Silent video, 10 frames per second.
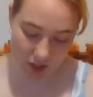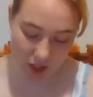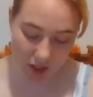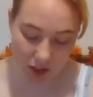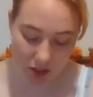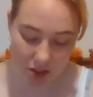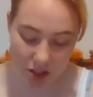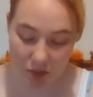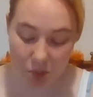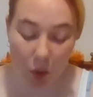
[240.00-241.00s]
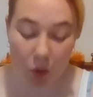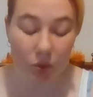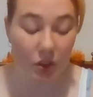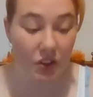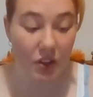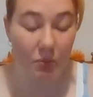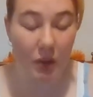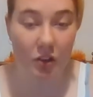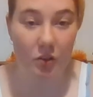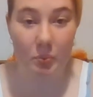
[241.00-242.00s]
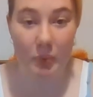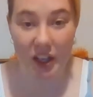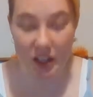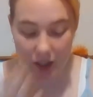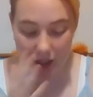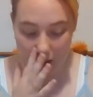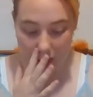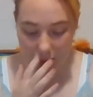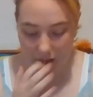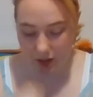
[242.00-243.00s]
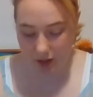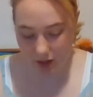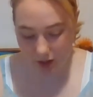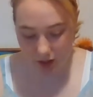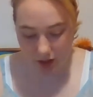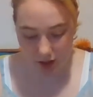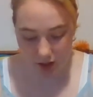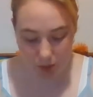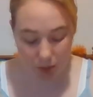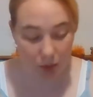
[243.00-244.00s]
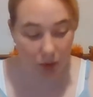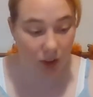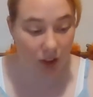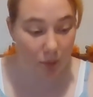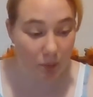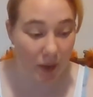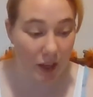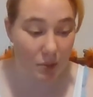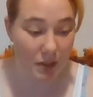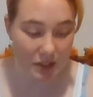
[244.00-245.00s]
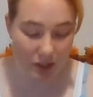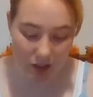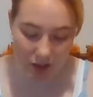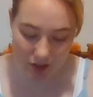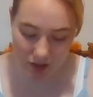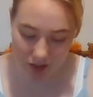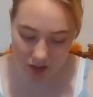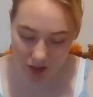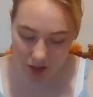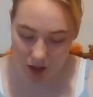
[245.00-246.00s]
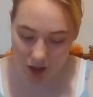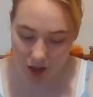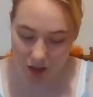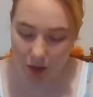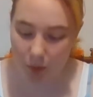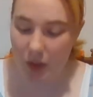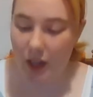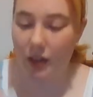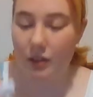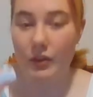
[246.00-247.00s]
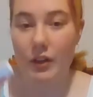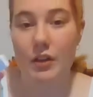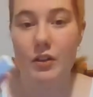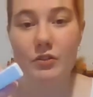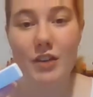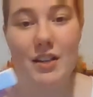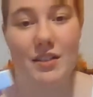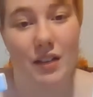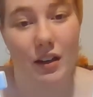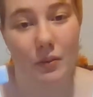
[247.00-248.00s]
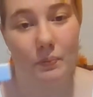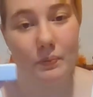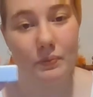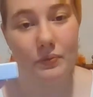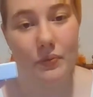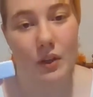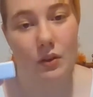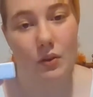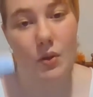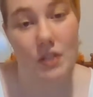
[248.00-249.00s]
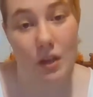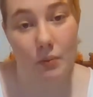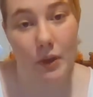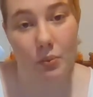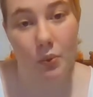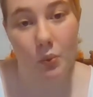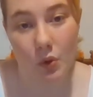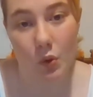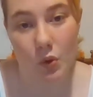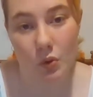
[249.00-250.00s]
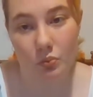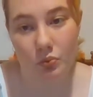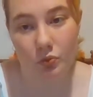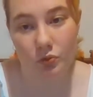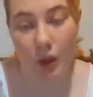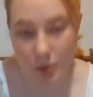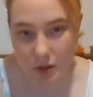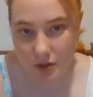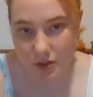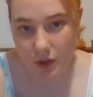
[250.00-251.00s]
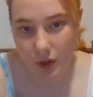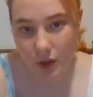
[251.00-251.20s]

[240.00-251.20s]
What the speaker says: They're like smaller than my own pinky. Probably like baby size. Then we have an eraser. Or some people will call them rubbers.